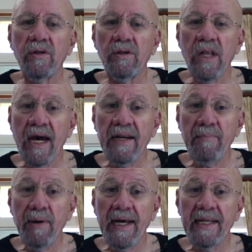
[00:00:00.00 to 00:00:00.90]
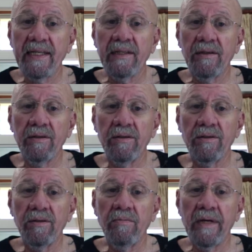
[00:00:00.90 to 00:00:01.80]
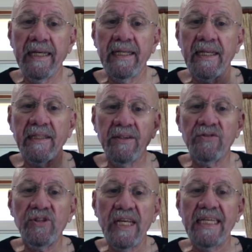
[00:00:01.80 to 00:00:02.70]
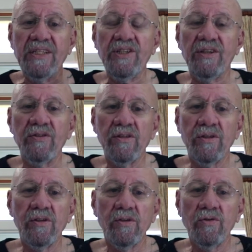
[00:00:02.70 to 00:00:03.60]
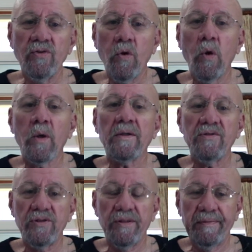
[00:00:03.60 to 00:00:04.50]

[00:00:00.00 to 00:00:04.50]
non-abiding awakening, the stages towards